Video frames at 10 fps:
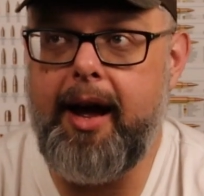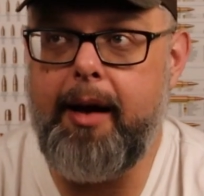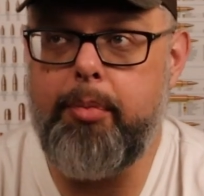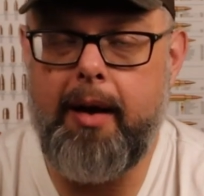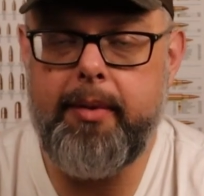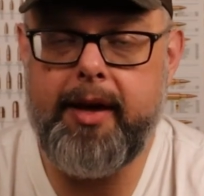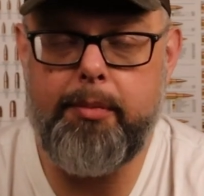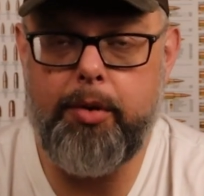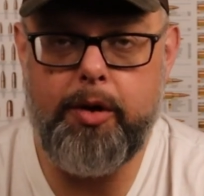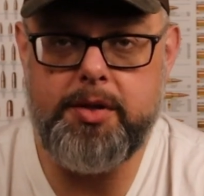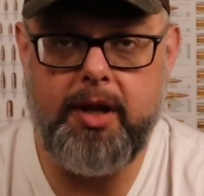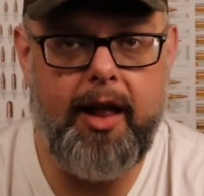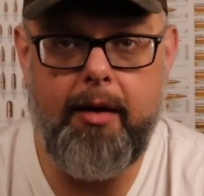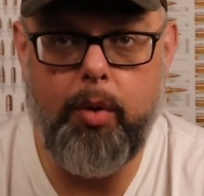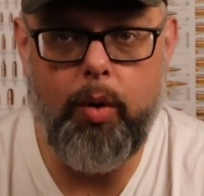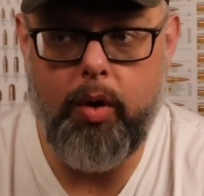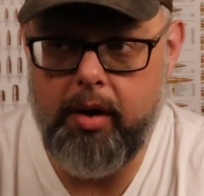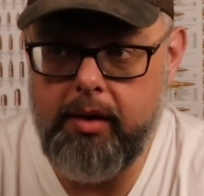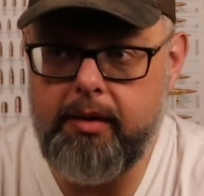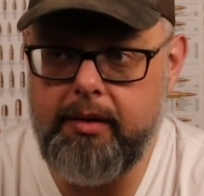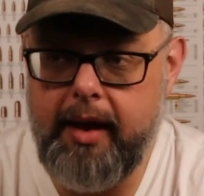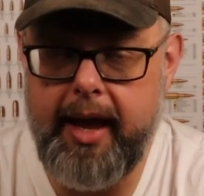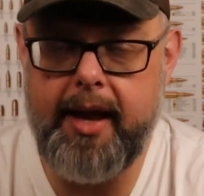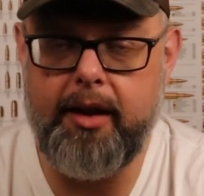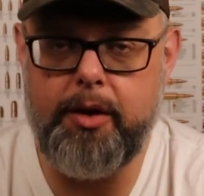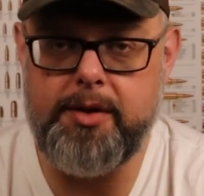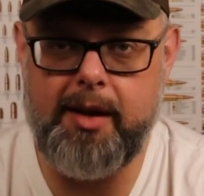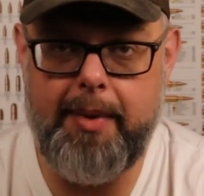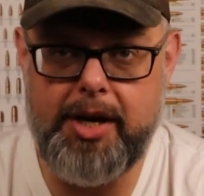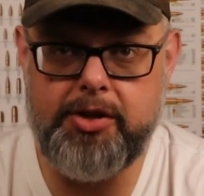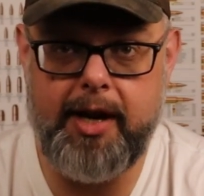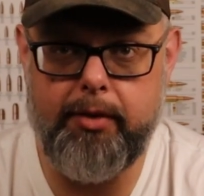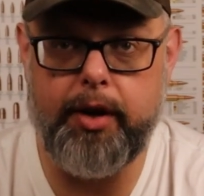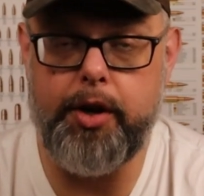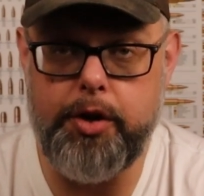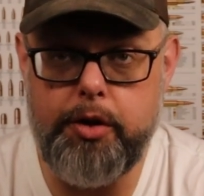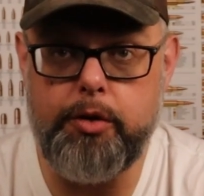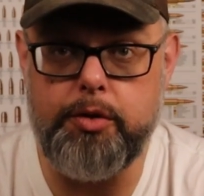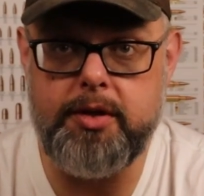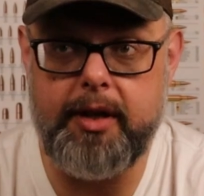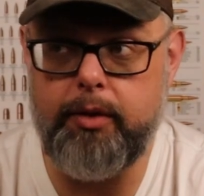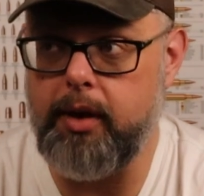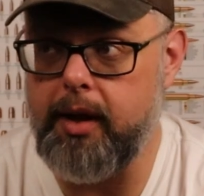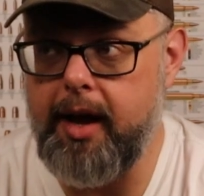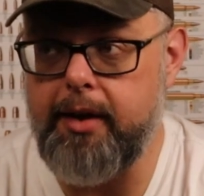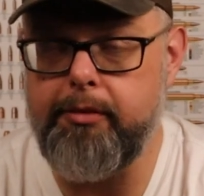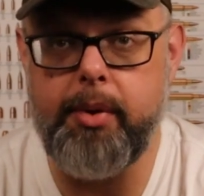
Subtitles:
I'm probably going to produce a lot more hand loads than I'm actually ever going to use in real life.